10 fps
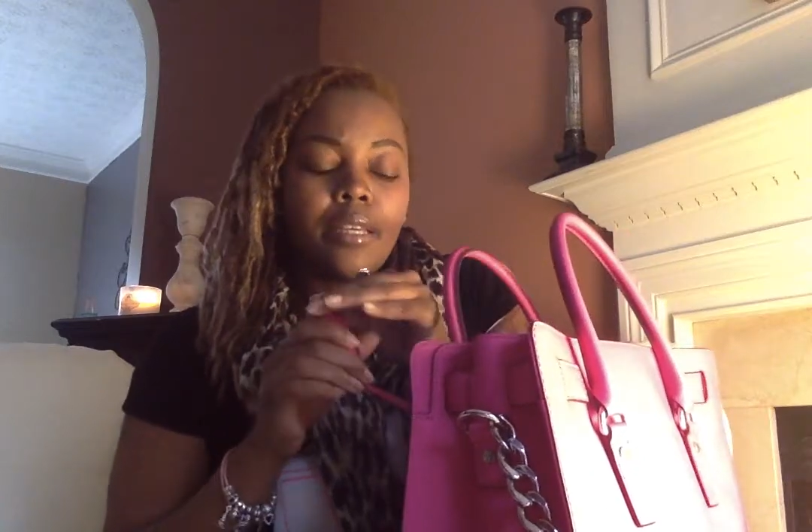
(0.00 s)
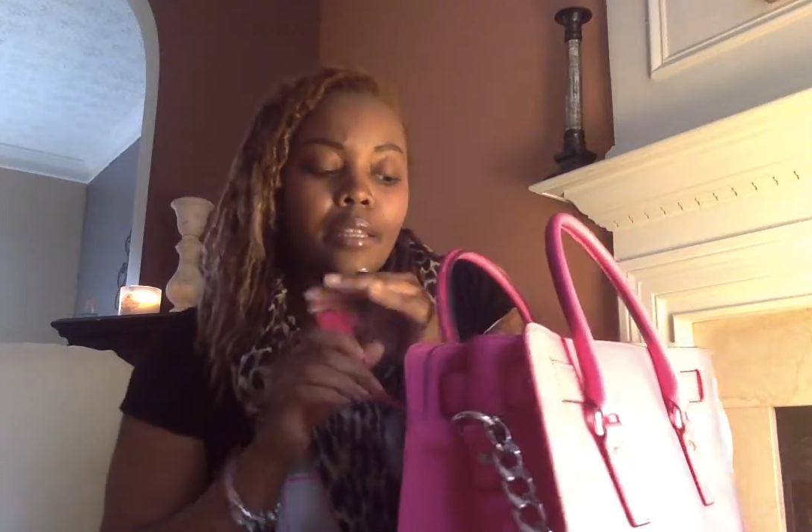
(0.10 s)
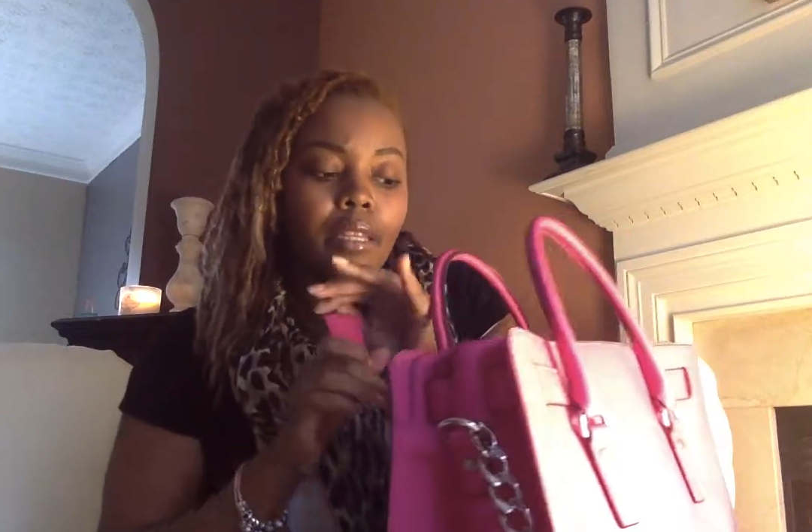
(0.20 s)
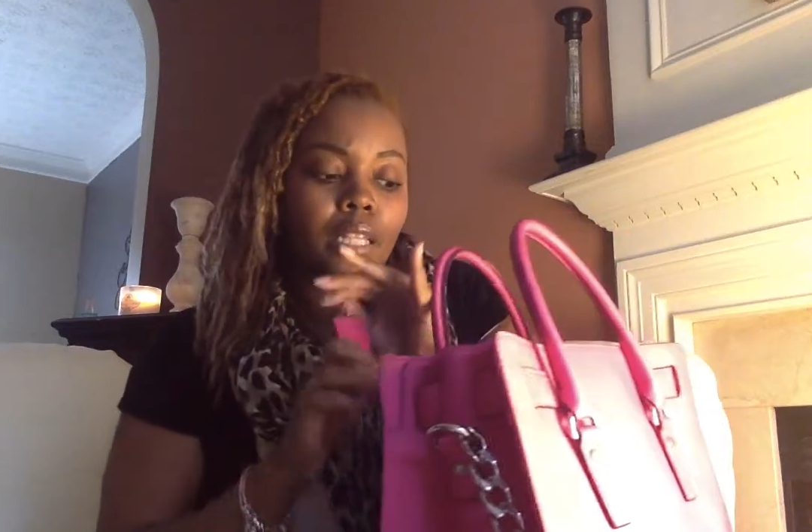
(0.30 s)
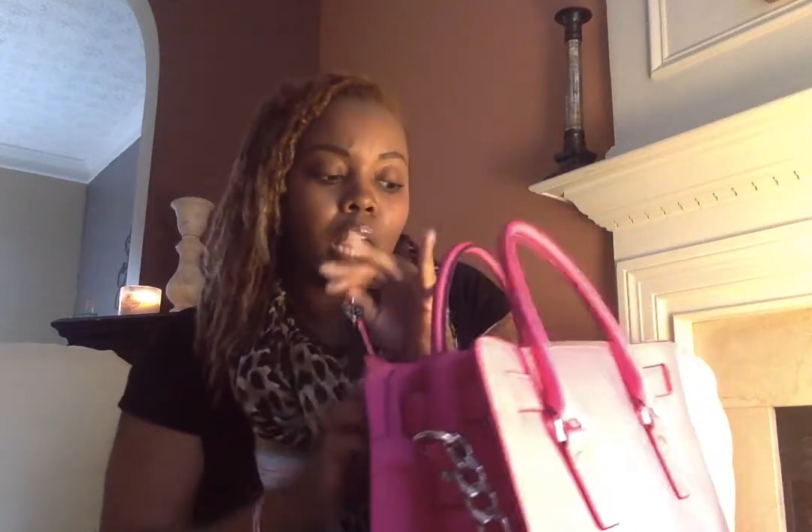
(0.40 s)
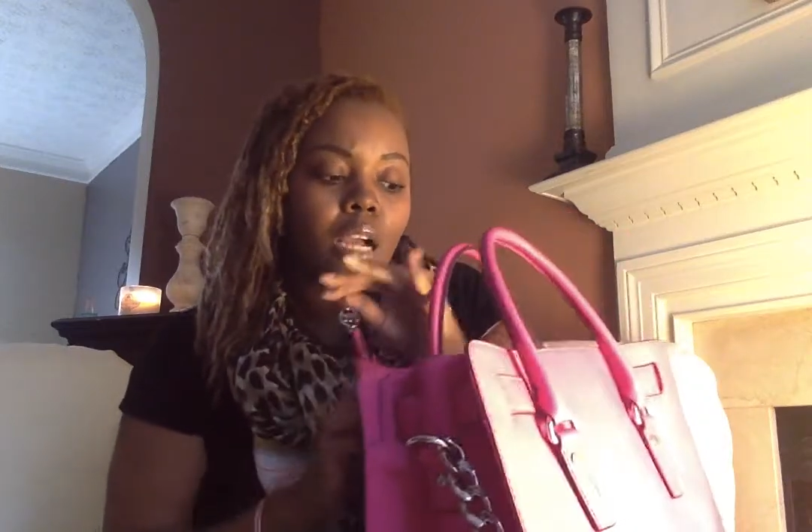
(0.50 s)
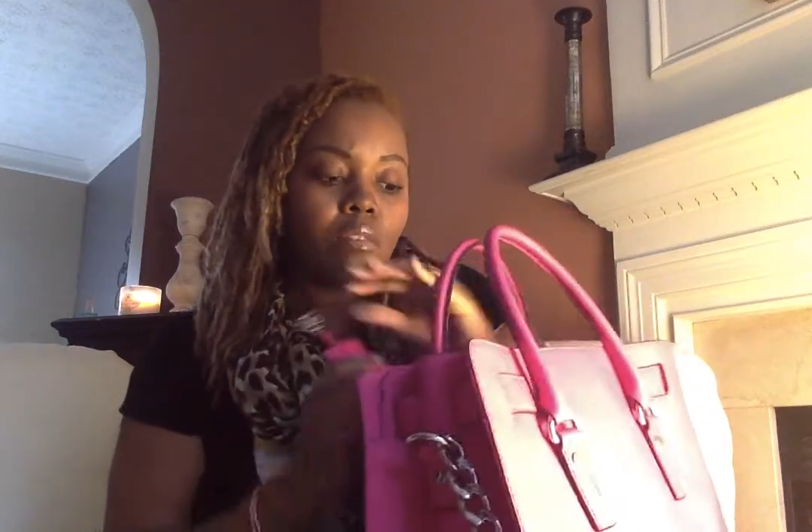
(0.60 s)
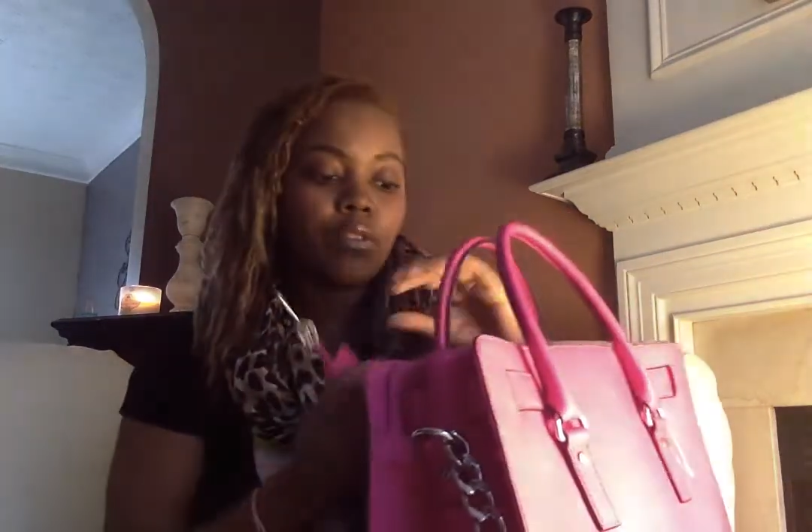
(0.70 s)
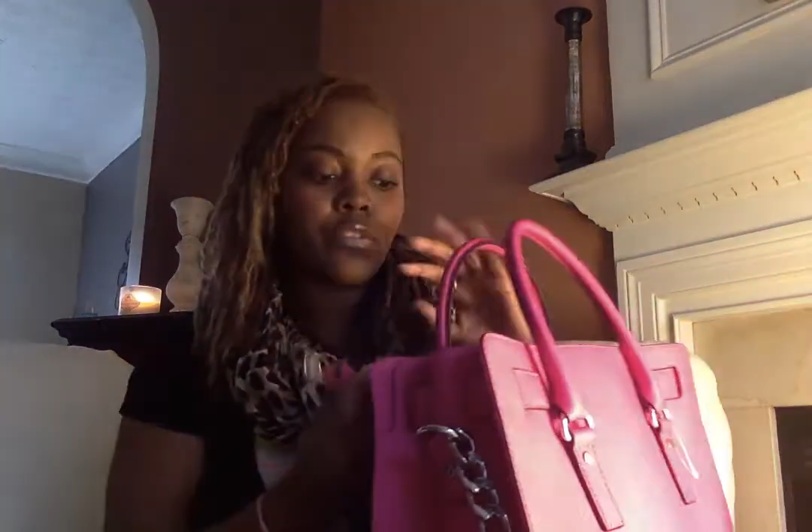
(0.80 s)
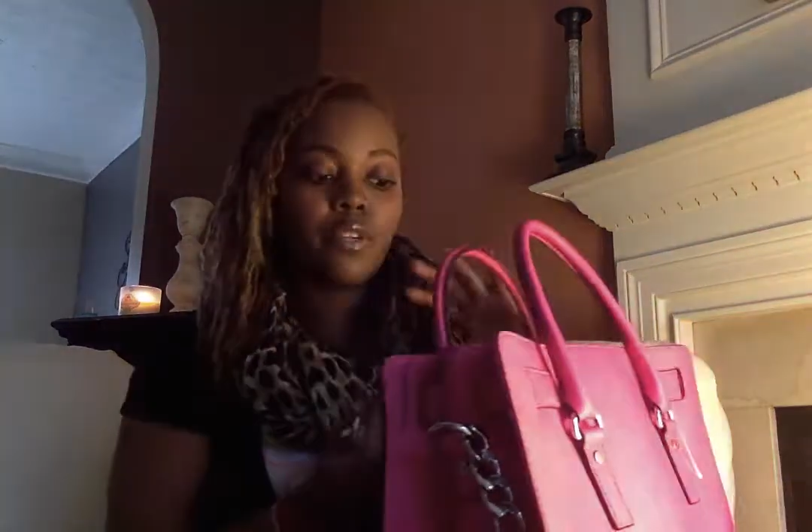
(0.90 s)
the lock
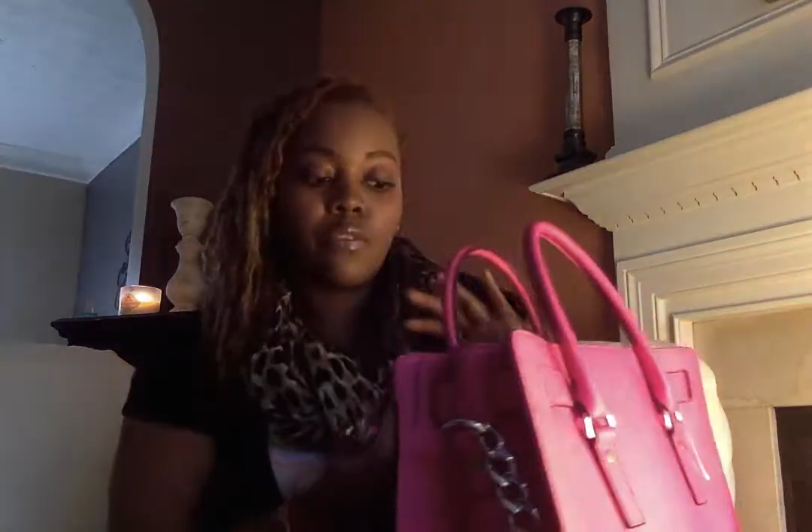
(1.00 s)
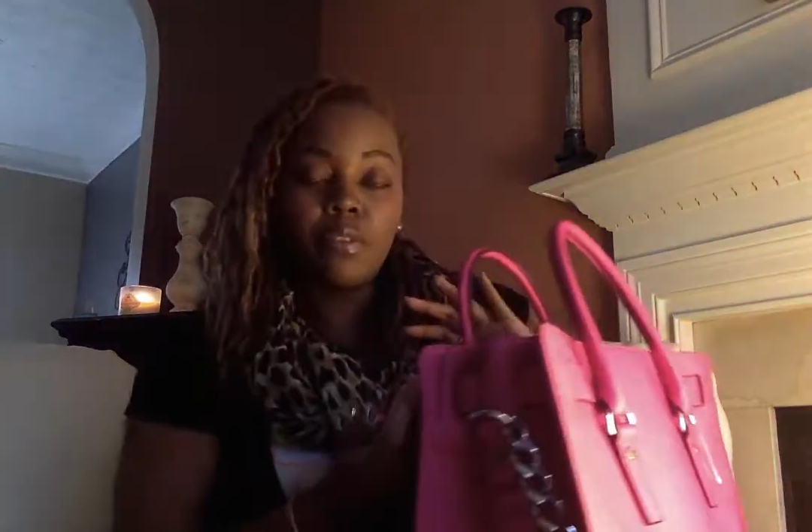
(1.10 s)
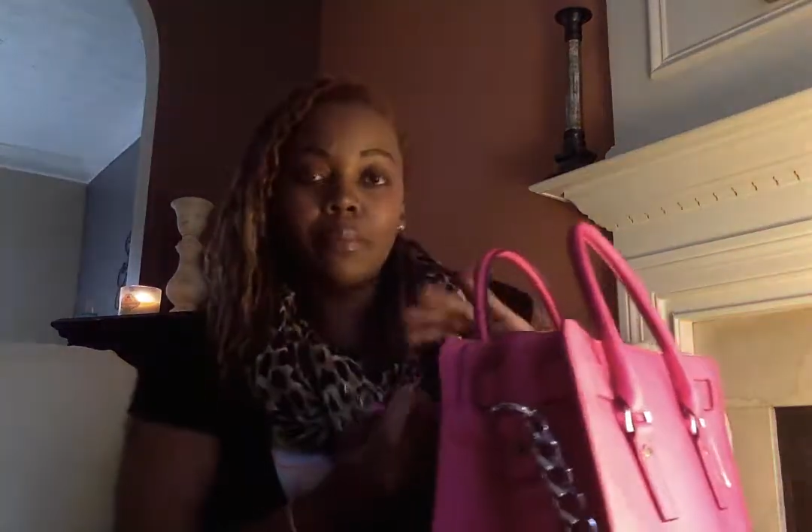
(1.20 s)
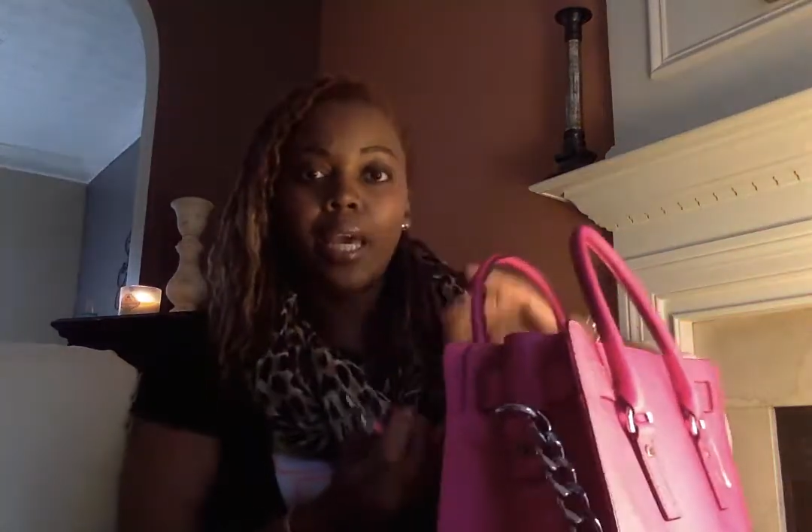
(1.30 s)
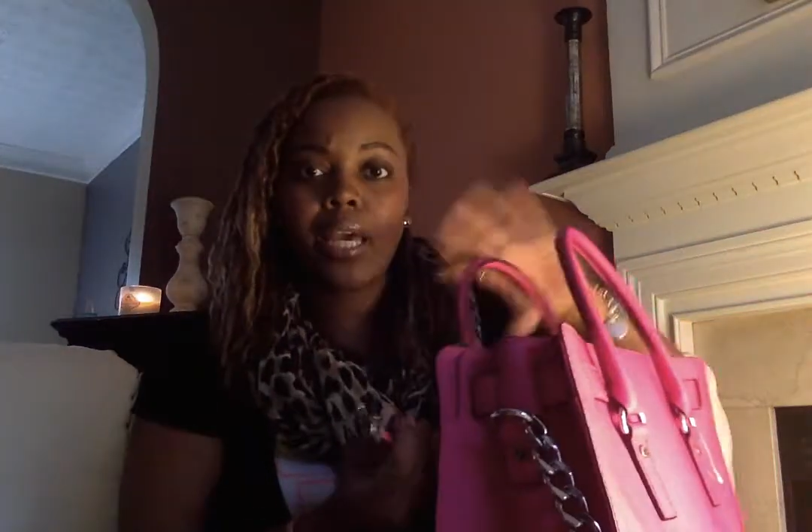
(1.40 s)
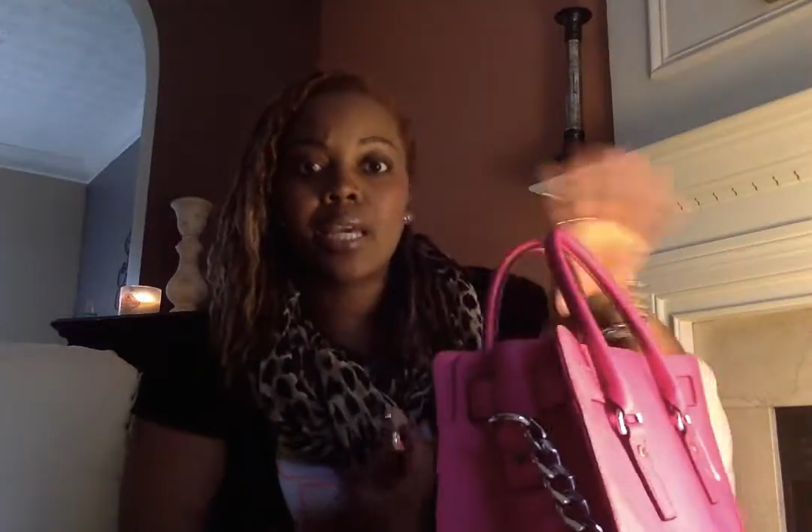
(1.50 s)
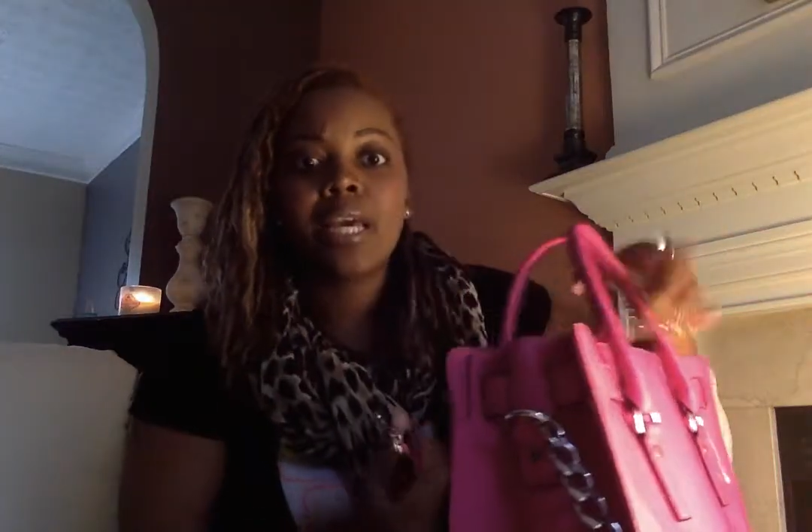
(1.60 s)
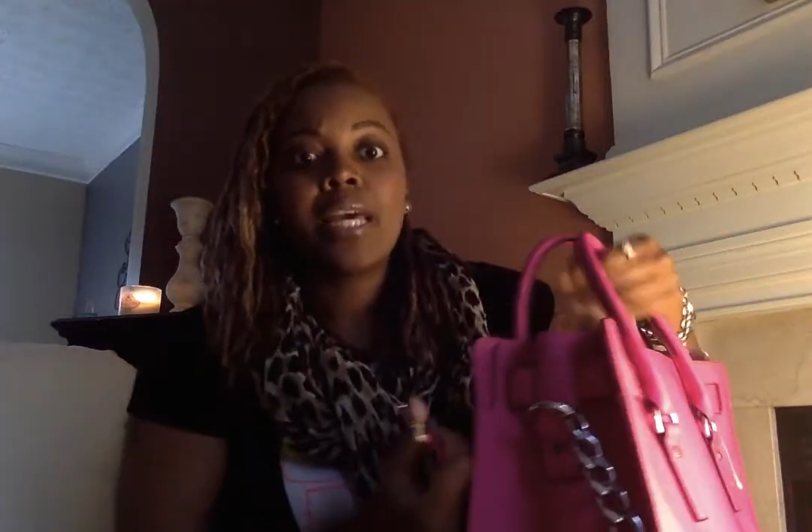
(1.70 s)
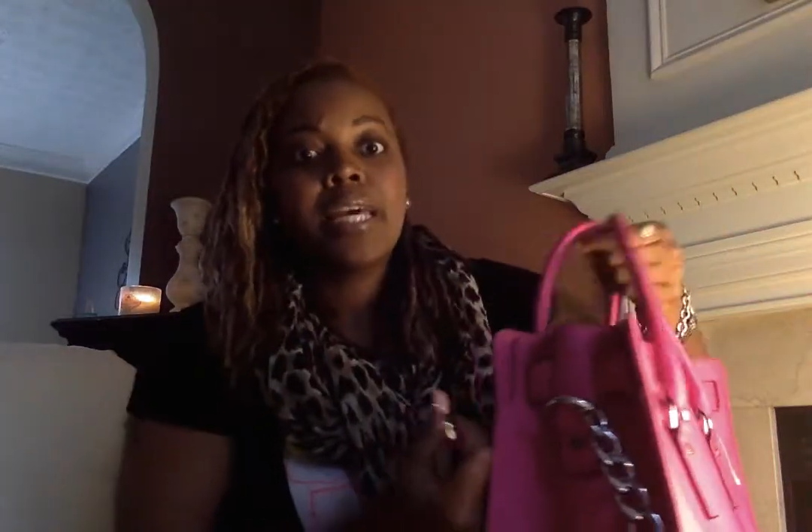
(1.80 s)
on the front of the bag